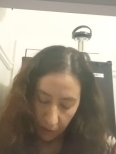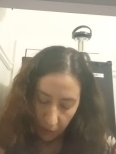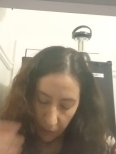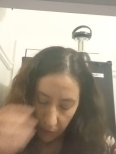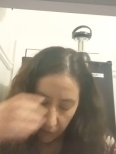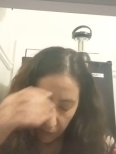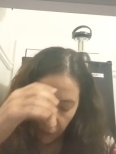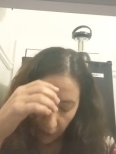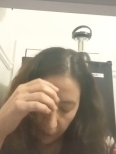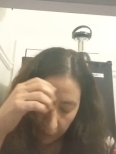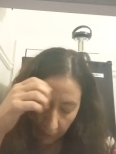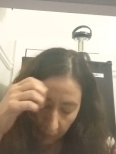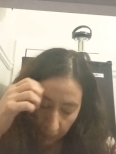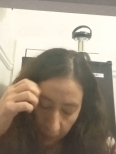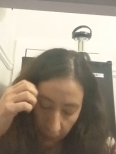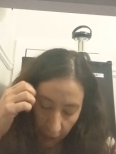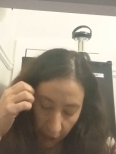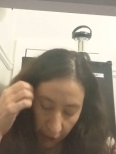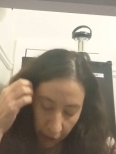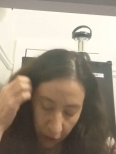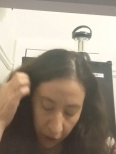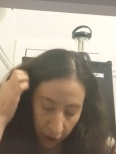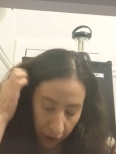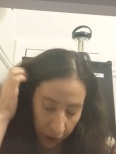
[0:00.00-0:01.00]
Simon
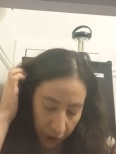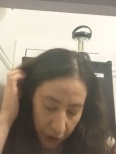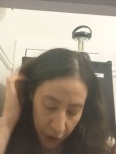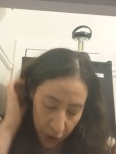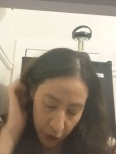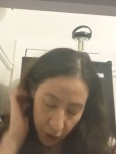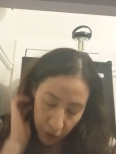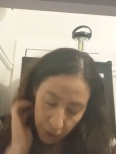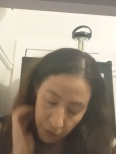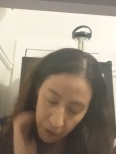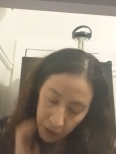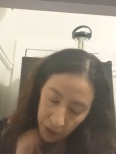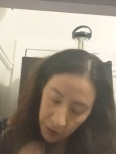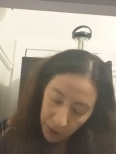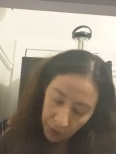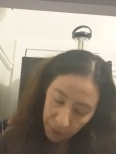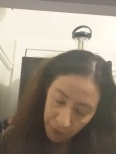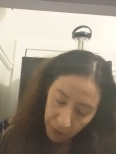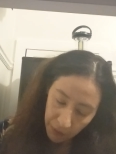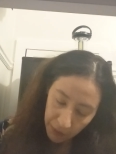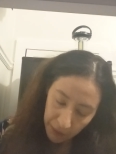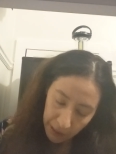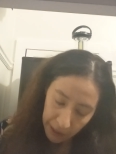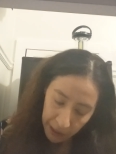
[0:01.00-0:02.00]
Peter, a servant
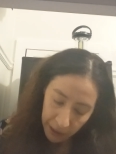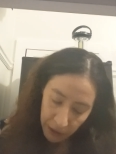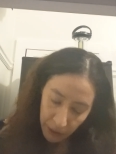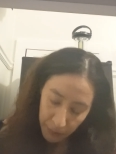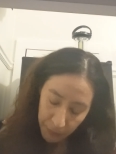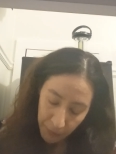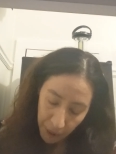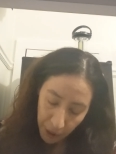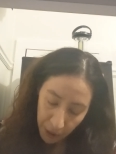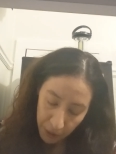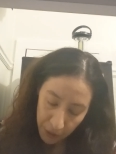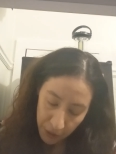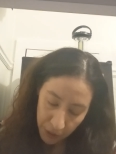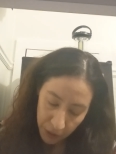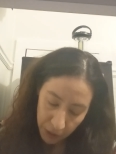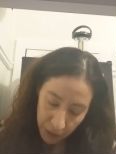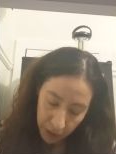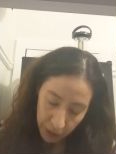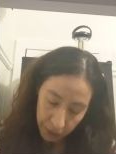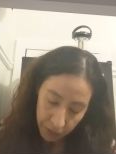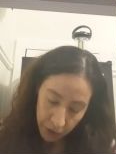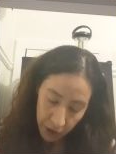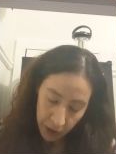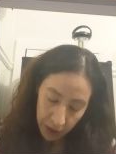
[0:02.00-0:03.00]
of an
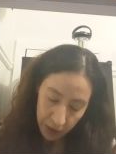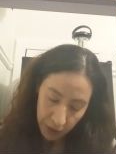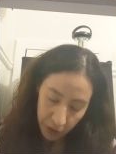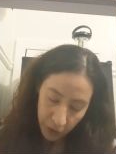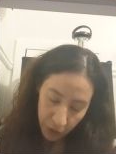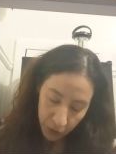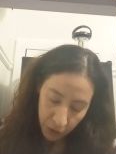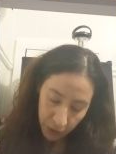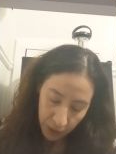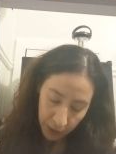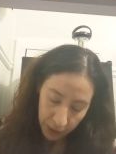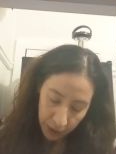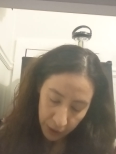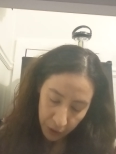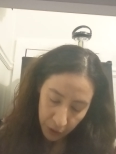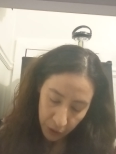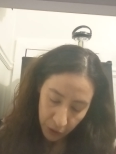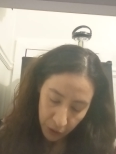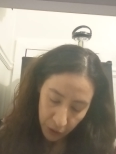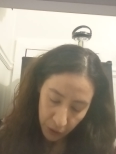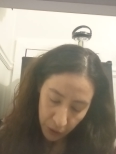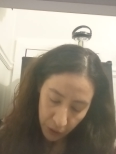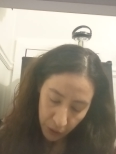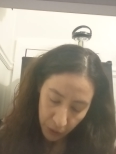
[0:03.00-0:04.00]
apostle of Jesus
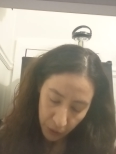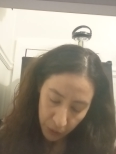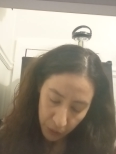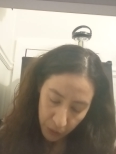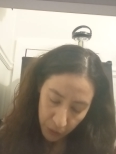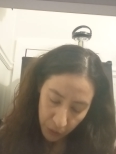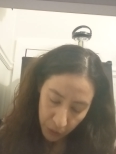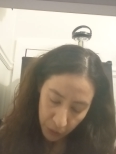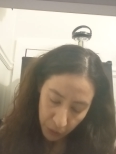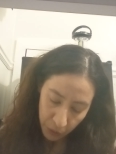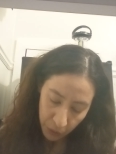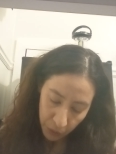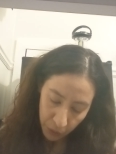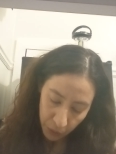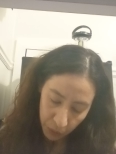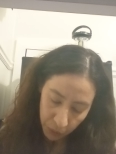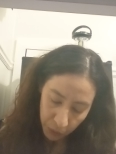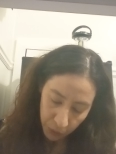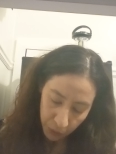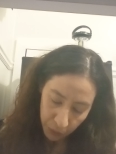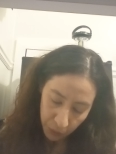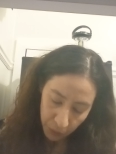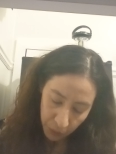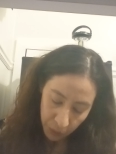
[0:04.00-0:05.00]
Christ, to those who
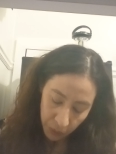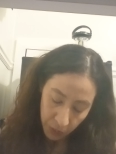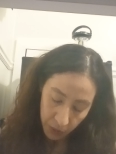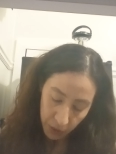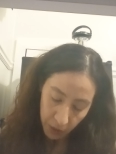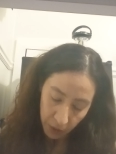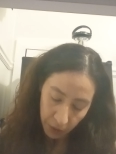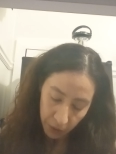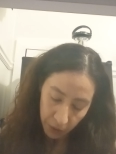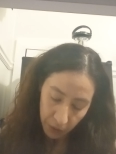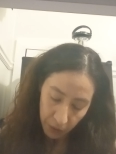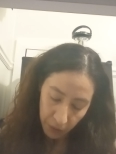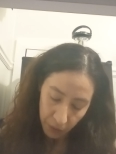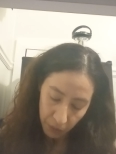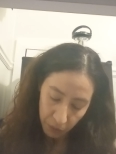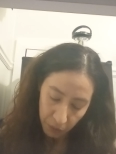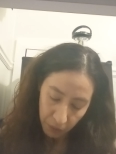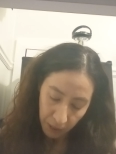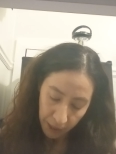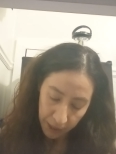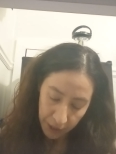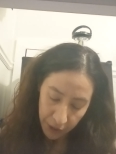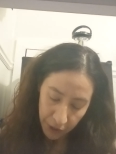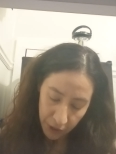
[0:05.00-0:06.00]
through the
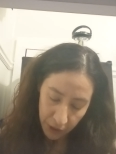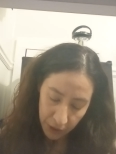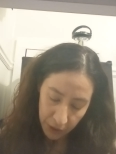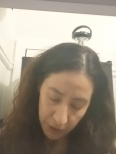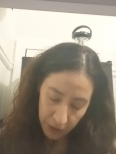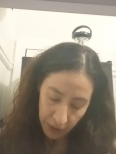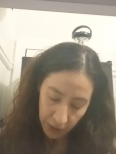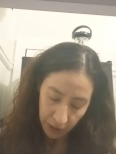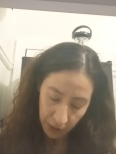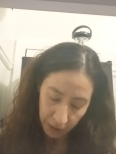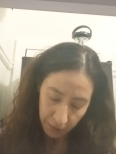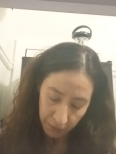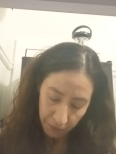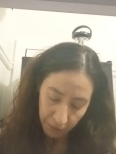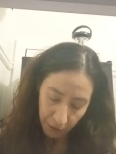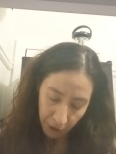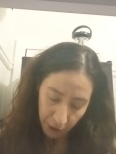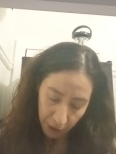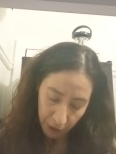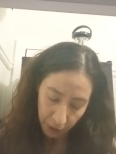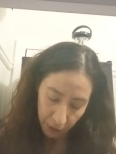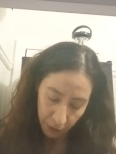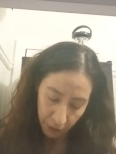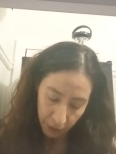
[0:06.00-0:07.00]
righteous of
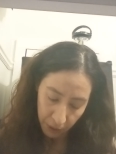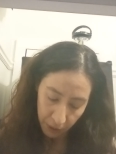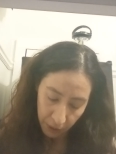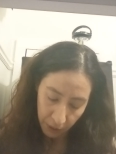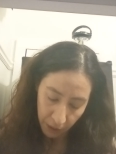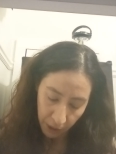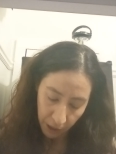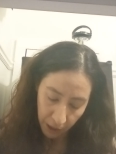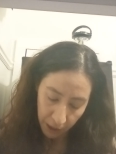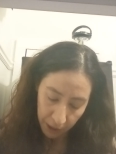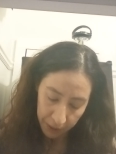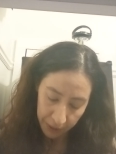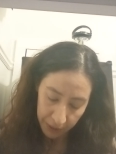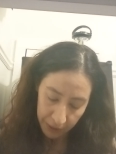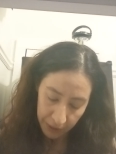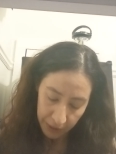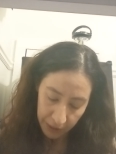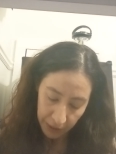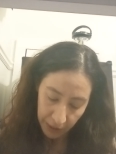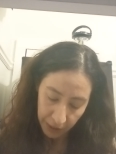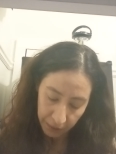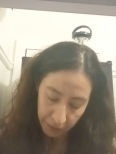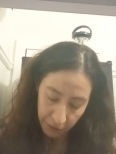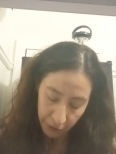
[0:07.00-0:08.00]
our God and
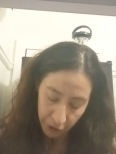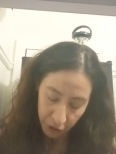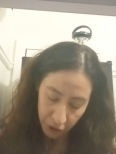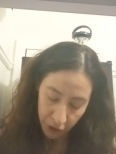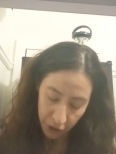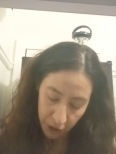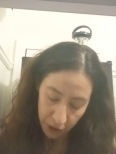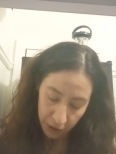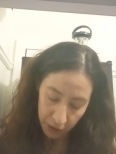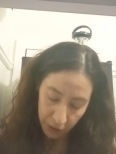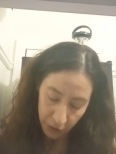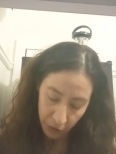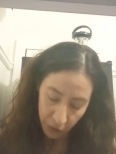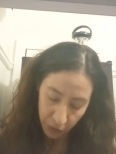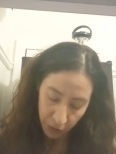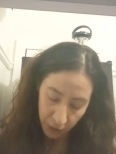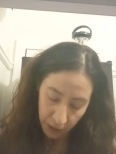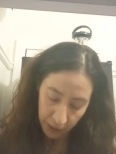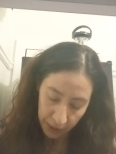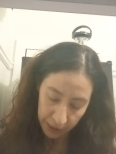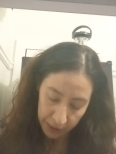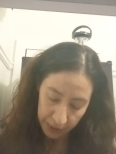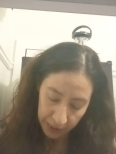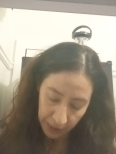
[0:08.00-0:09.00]
Savior Jesus
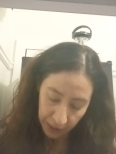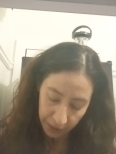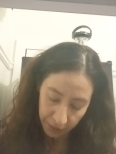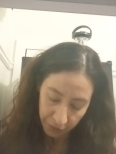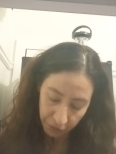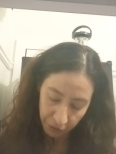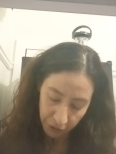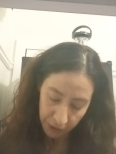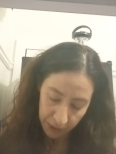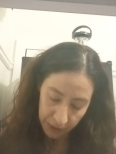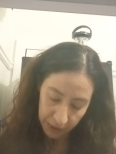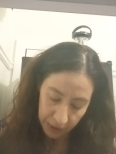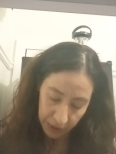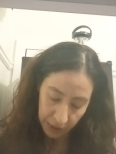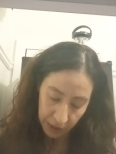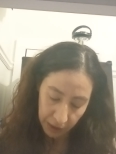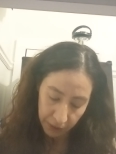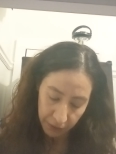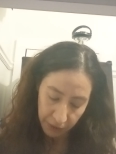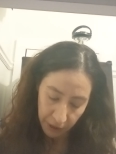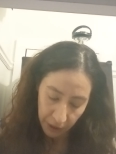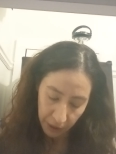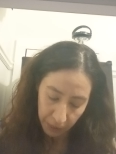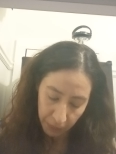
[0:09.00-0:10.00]
Christ have
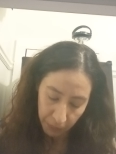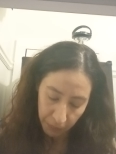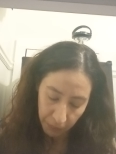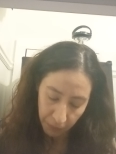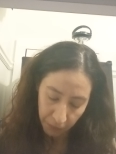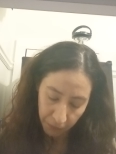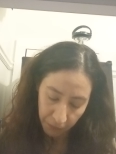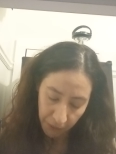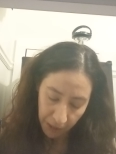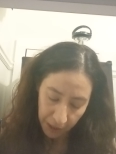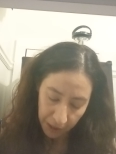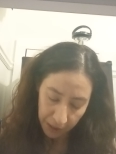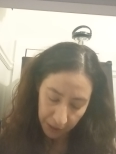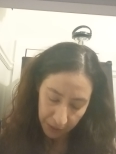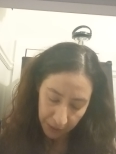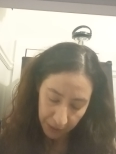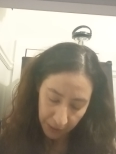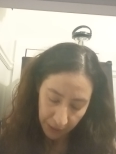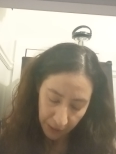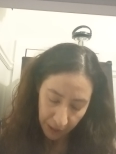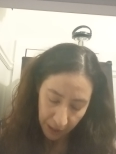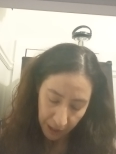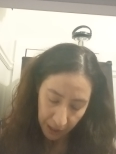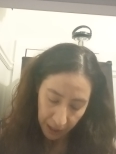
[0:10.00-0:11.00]
received a faith
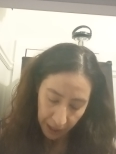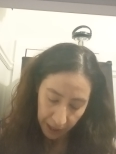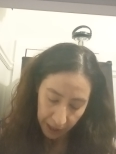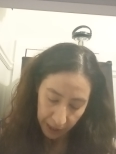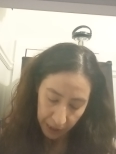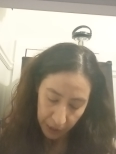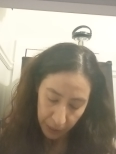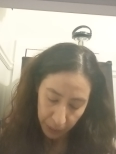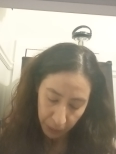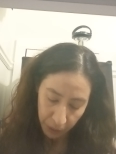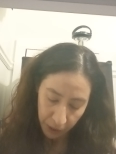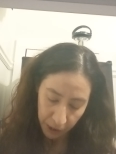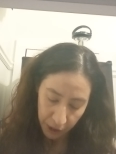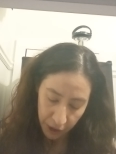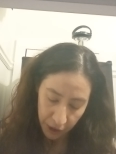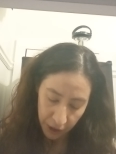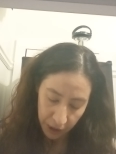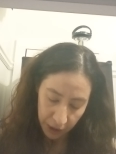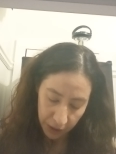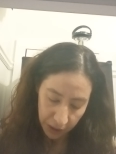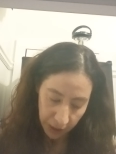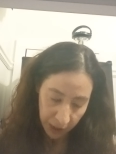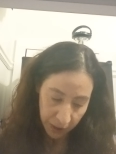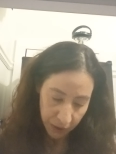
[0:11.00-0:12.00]
as
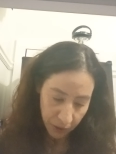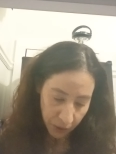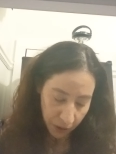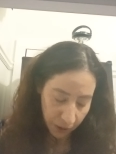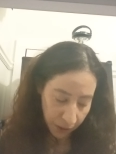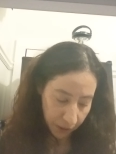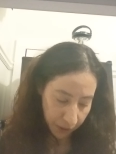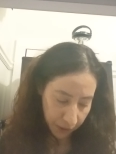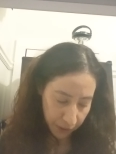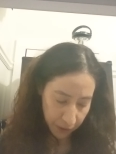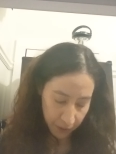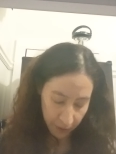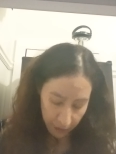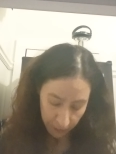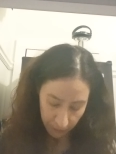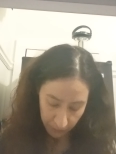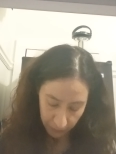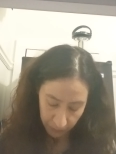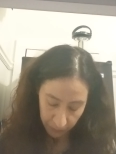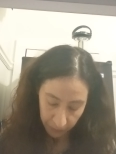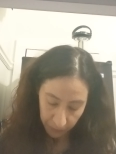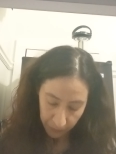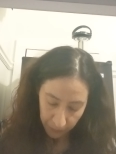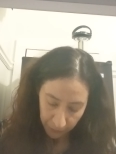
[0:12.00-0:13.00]
precious as ours.